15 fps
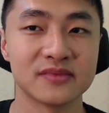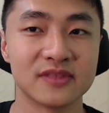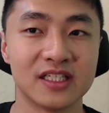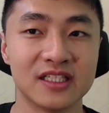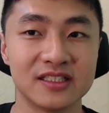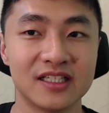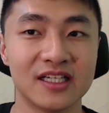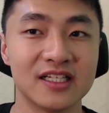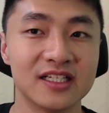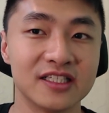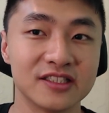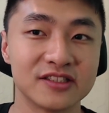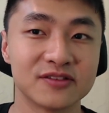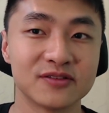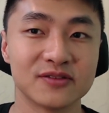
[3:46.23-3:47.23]
And that
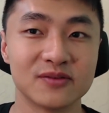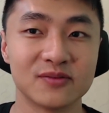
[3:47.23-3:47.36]
is